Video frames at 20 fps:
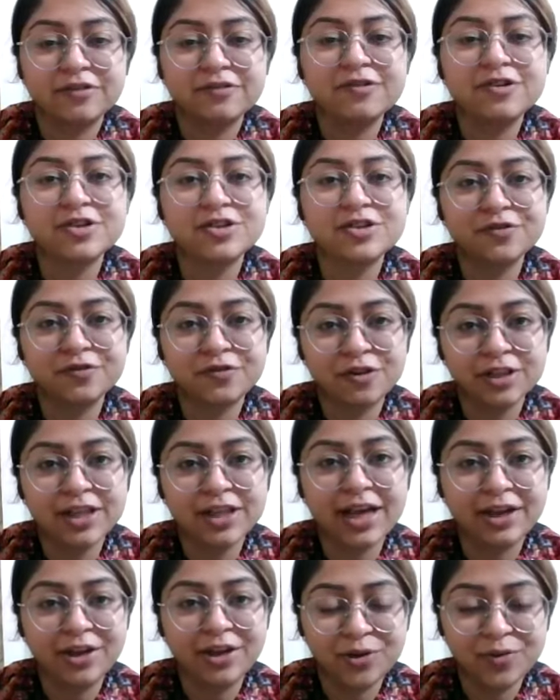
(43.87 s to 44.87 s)
first of all,
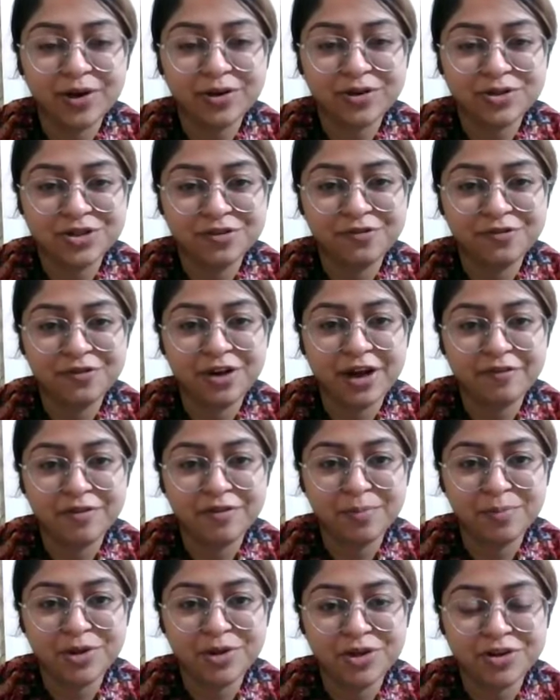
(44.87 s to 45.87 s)
thank you, Arushi, for
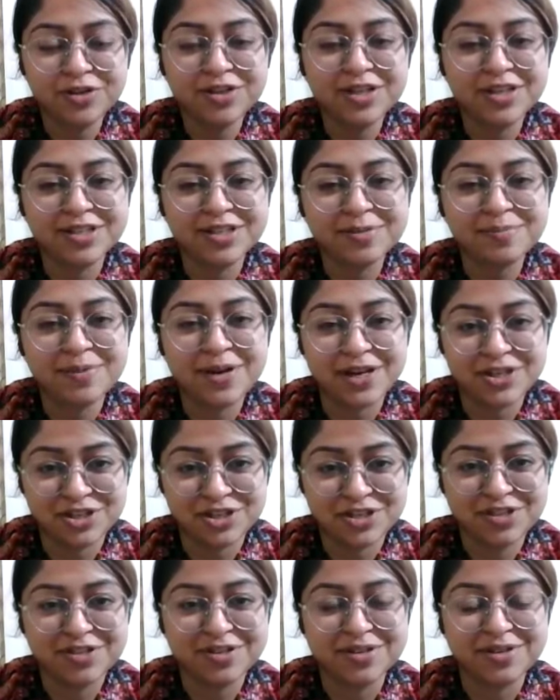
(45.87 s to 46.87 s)
having me here. It's a
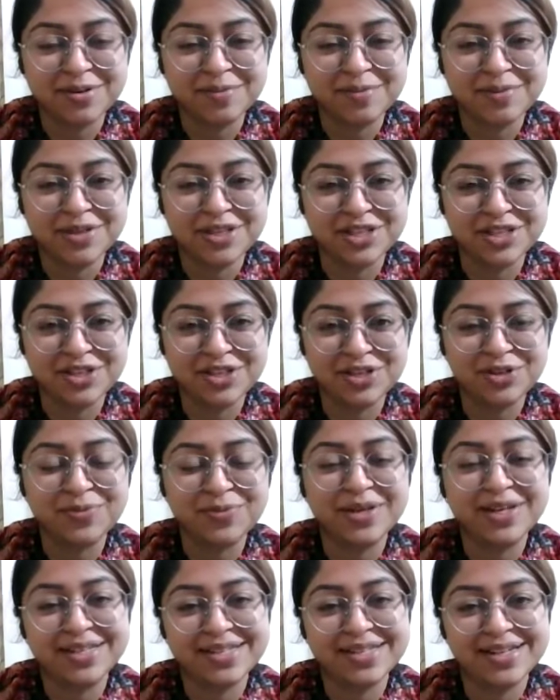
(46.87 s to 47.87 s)
pleasure meeting you
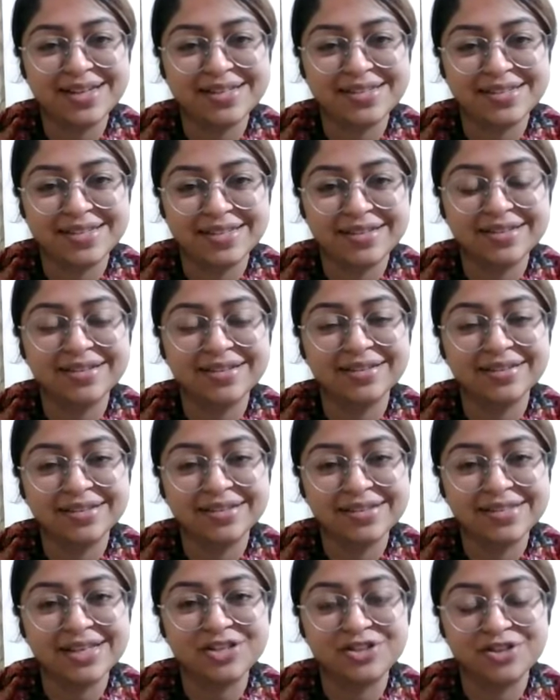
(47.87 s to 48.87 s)
and discussing
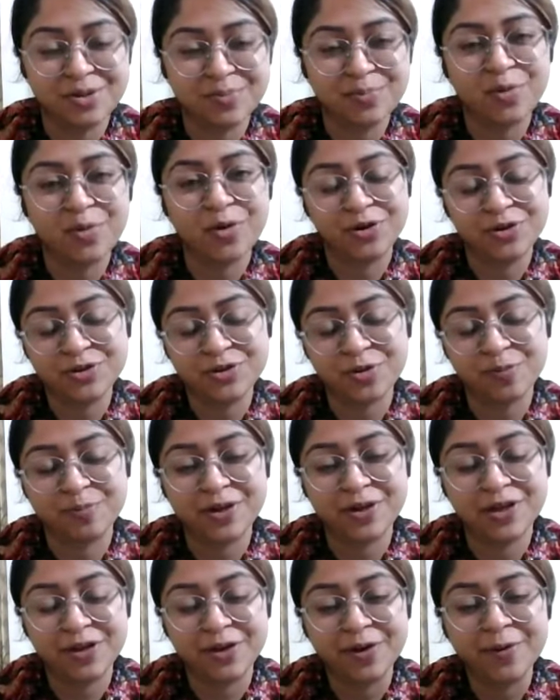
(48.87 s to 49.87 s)
such an important
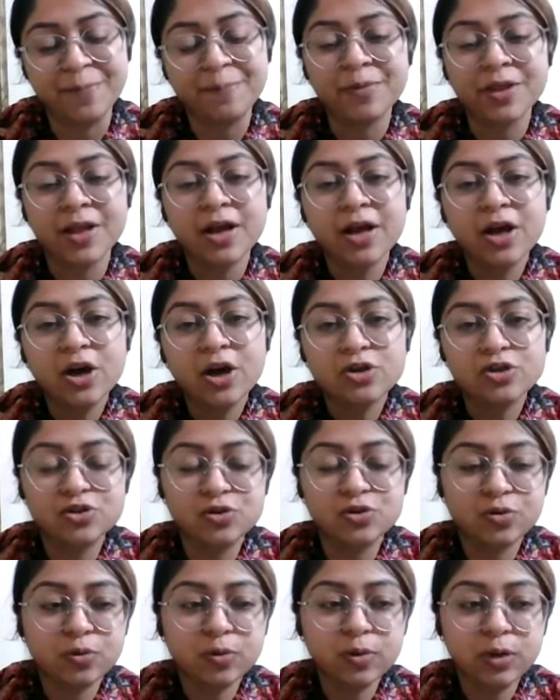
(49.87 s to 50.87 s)
topic here.
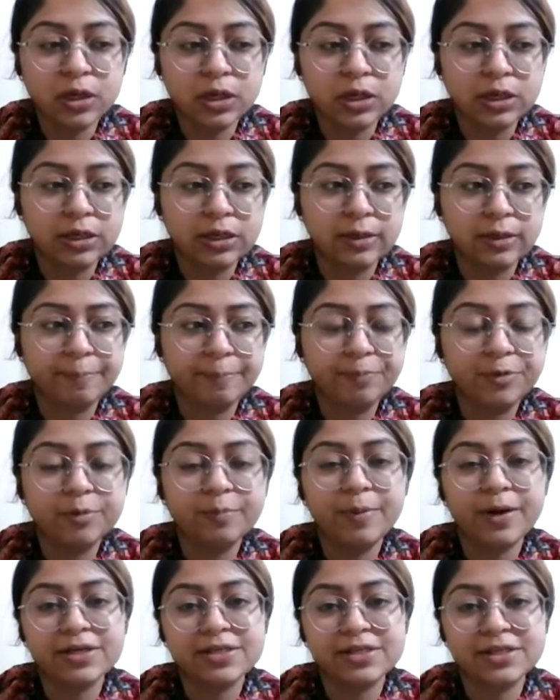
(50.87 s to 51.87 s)
So,
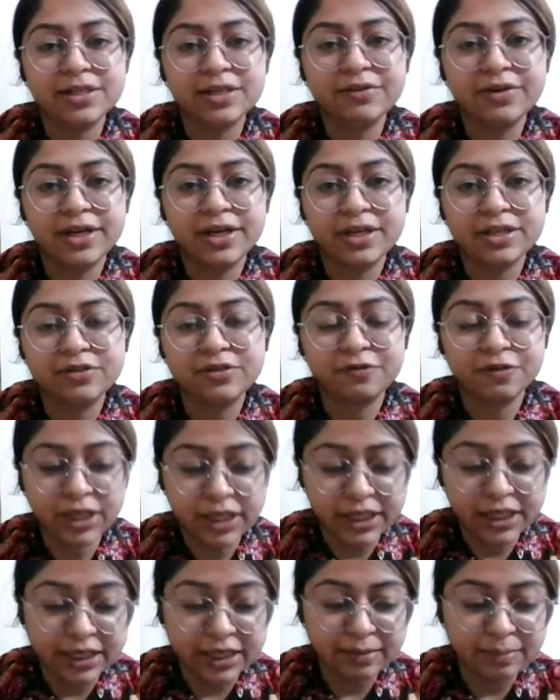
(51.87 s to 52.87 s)
the passing rate for
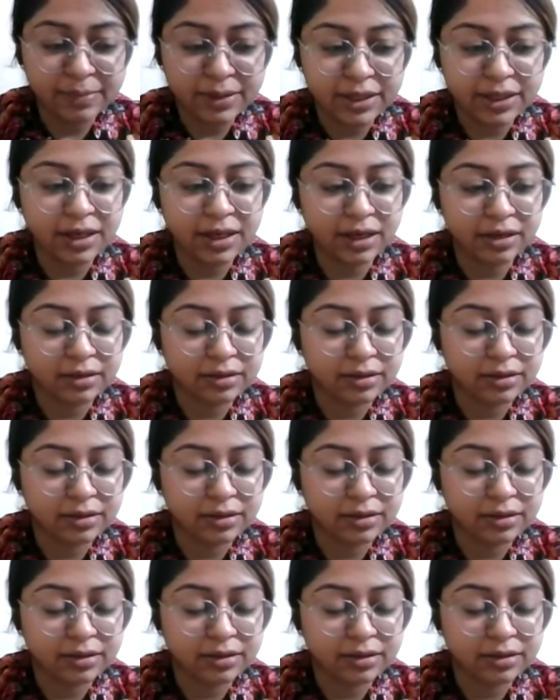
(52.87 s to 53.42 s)
DNB,